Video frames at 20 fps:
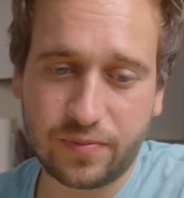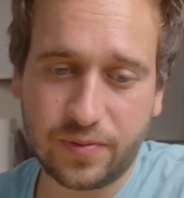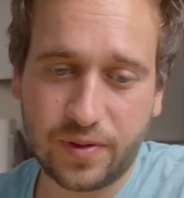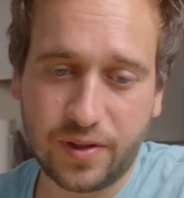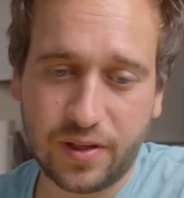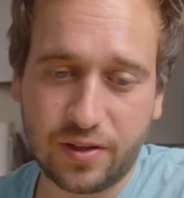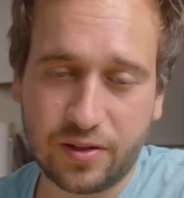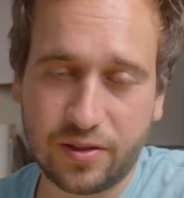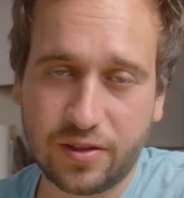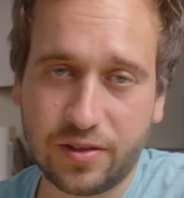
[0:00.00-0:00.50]

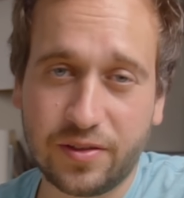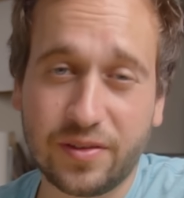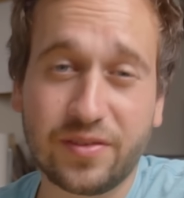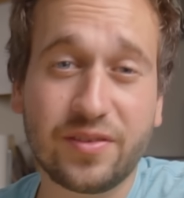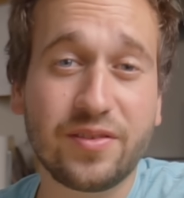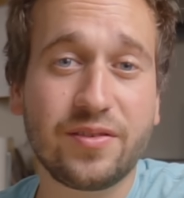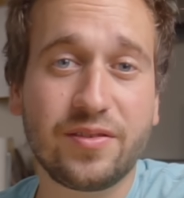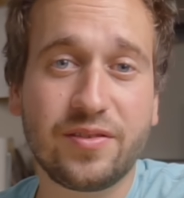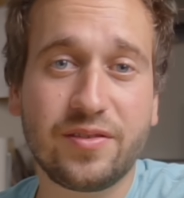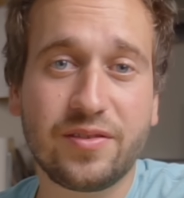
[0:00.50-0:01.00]
There
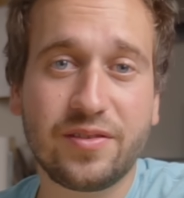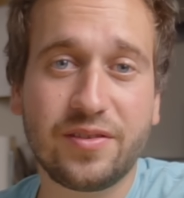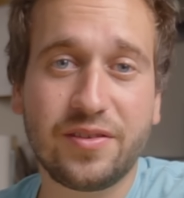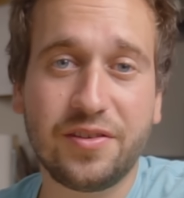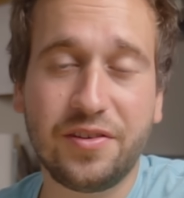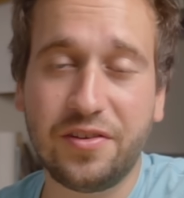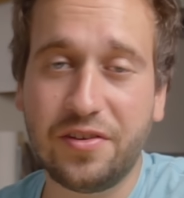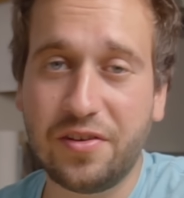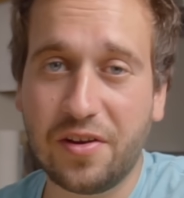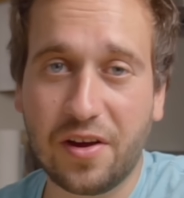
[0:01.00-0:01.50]
is
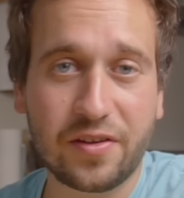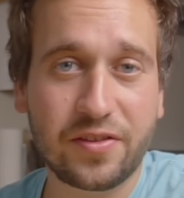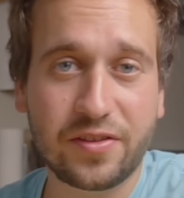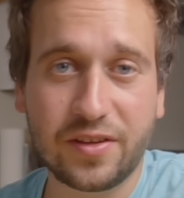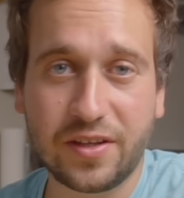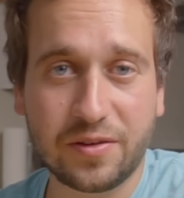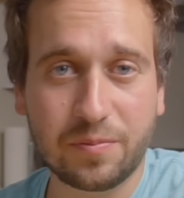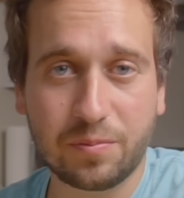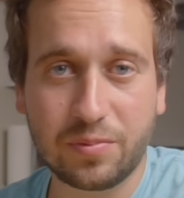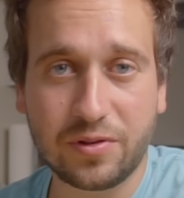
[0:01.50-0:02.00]

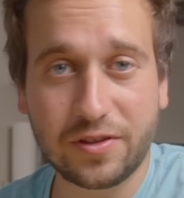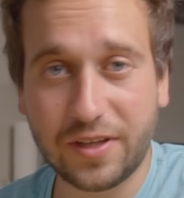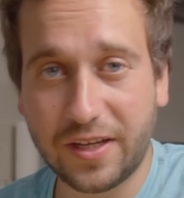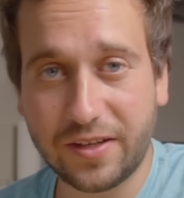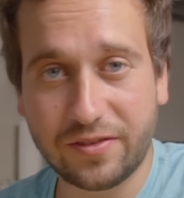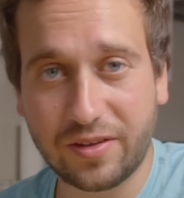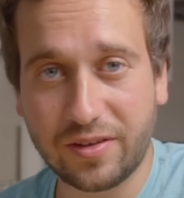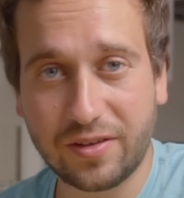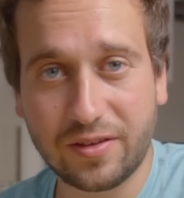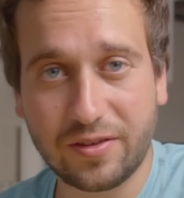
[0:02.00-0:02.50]
nothing
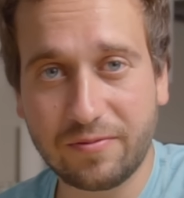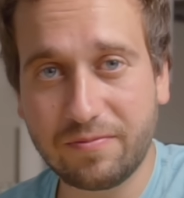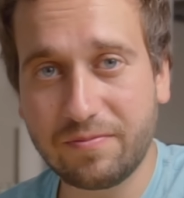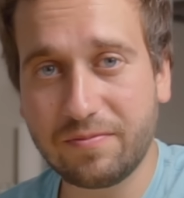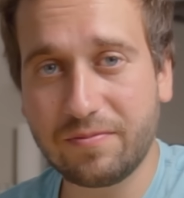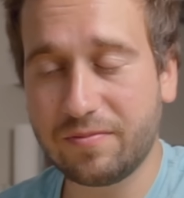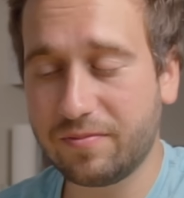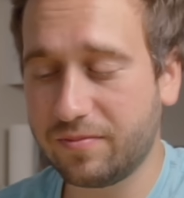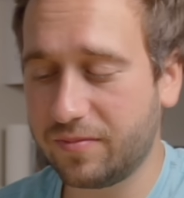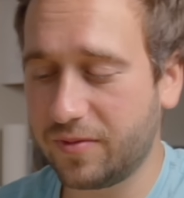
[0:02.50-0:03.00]
pleasant
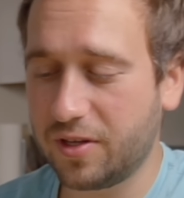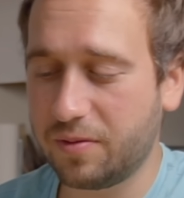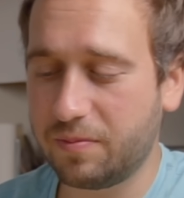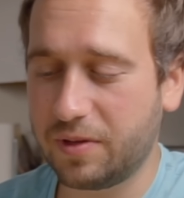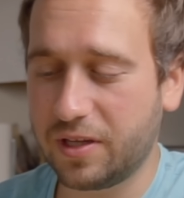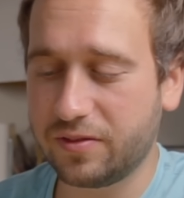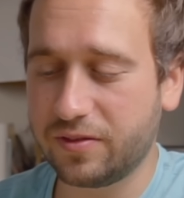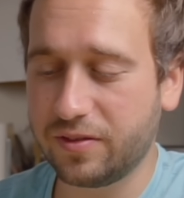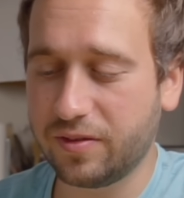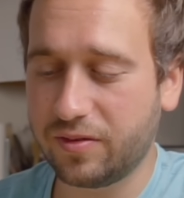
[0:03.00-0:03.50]

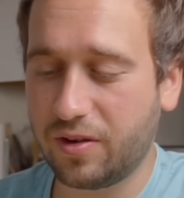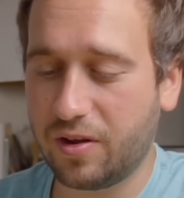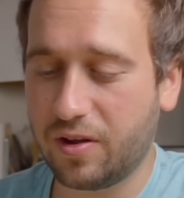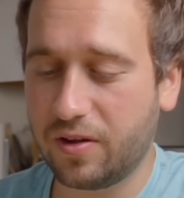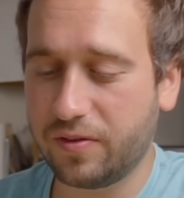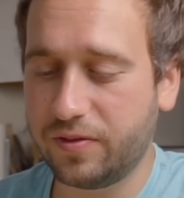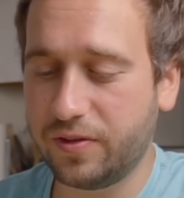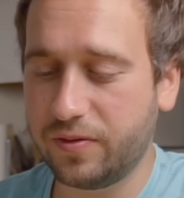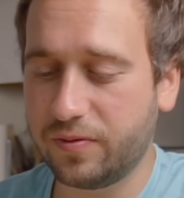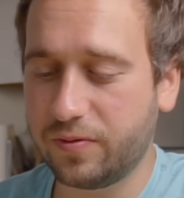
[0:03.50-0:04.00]
about this
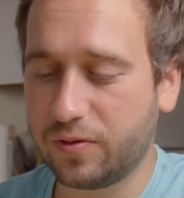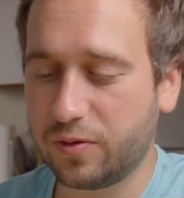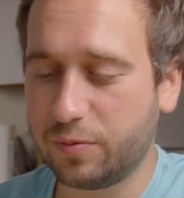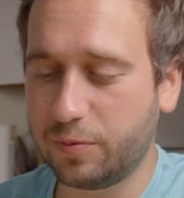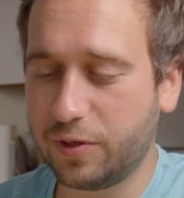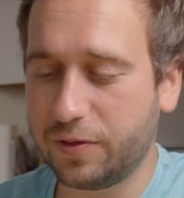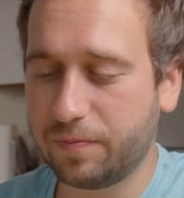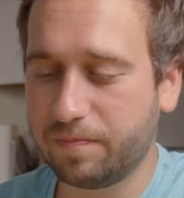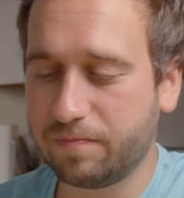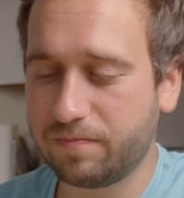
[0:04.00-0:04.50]
coffee for
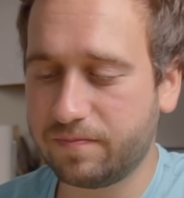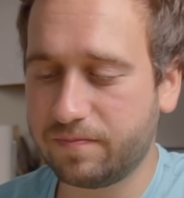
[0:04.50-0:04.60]
me.